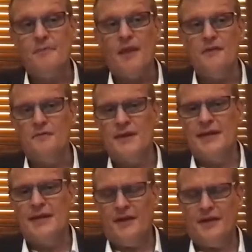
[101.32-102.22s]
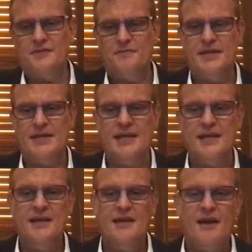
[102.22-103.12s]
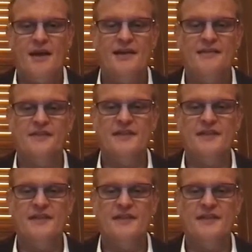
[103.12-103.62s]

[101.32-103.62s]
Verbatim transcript: is really going to be, I guess,